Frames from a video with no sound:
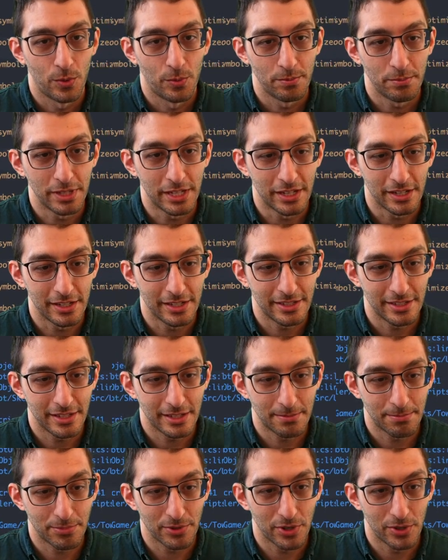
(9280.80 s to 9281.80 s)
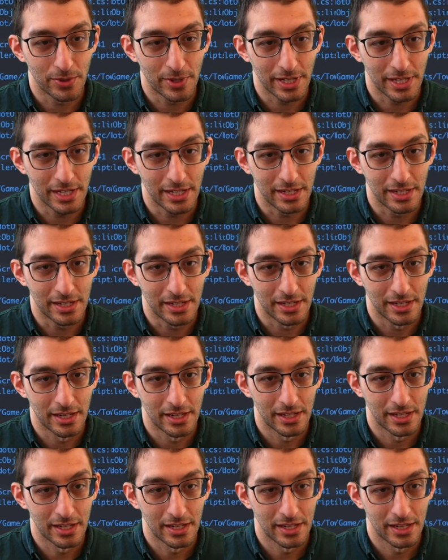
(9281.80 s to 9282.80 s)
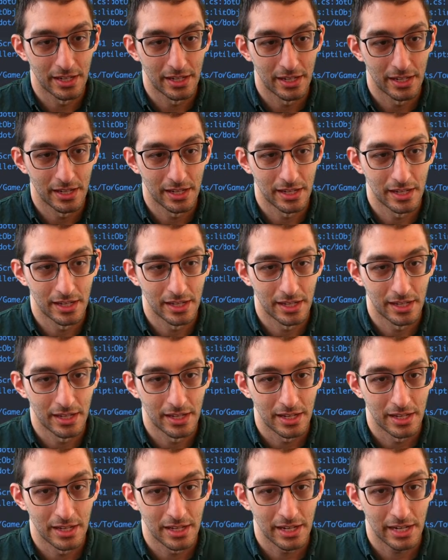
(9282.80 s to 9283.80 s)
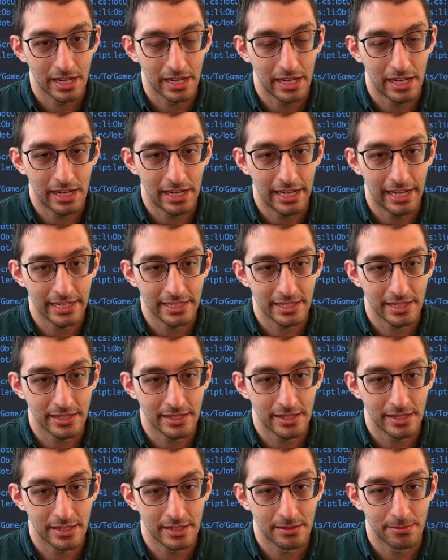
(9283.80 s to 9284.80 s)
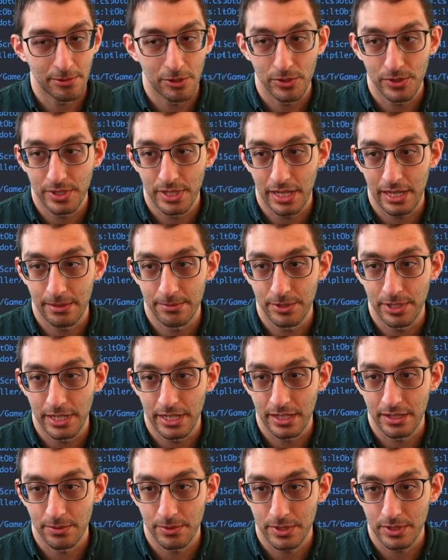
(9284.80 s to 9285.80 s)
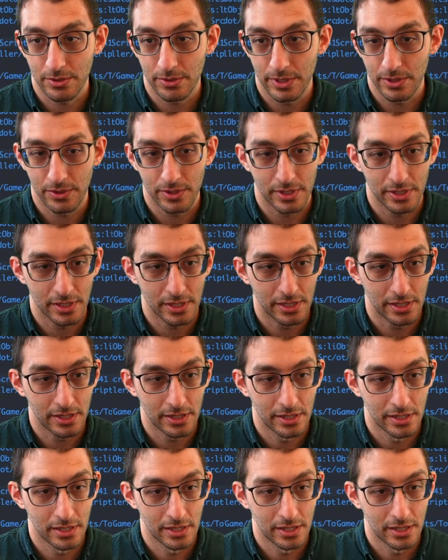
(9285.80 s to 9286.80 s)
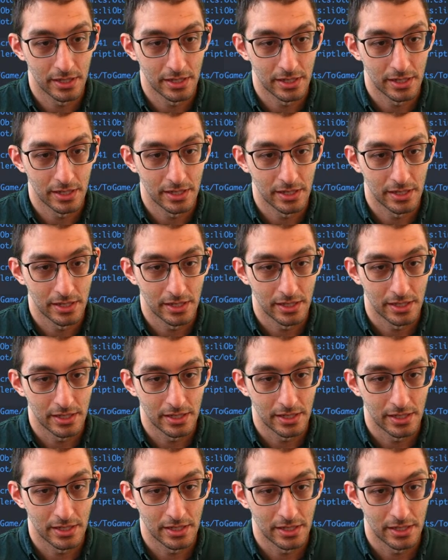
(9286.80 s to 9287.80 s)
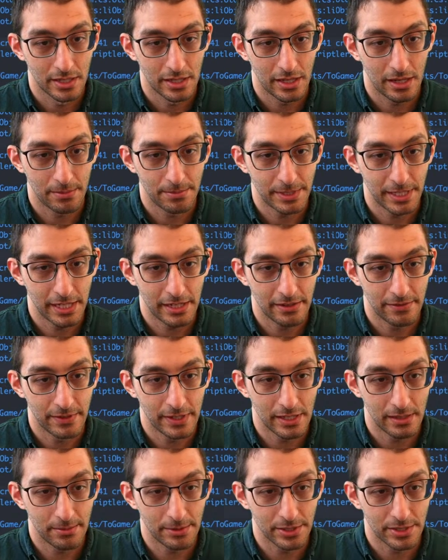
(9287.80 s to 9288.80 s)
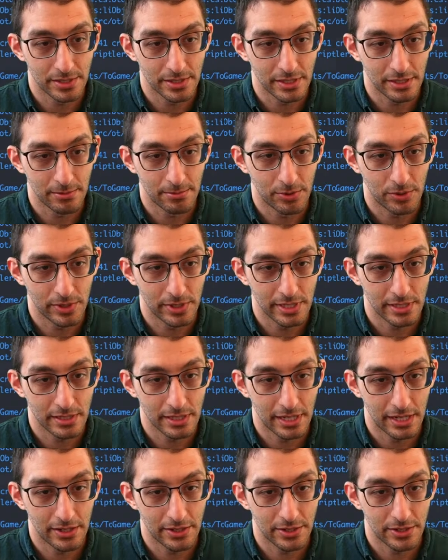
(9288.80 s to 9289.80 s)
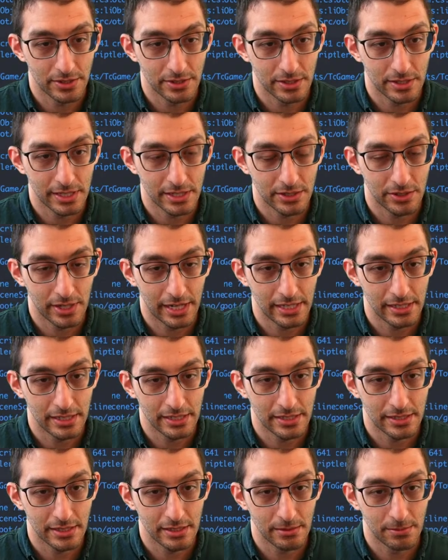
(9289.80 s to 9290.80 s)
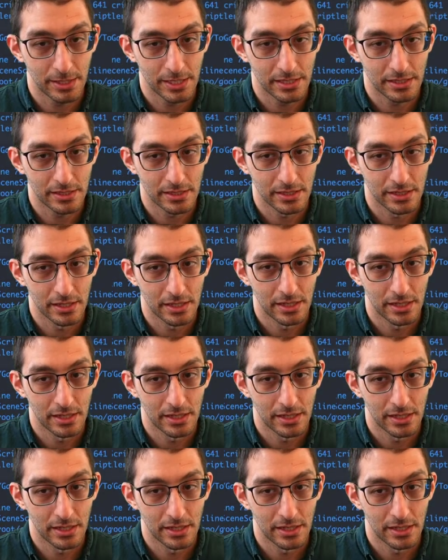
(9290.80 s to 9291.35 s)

Because it's broken. Cannot access a disposed object. What's going wrong here? Update available skill points. Character selector, highlight skill buttons.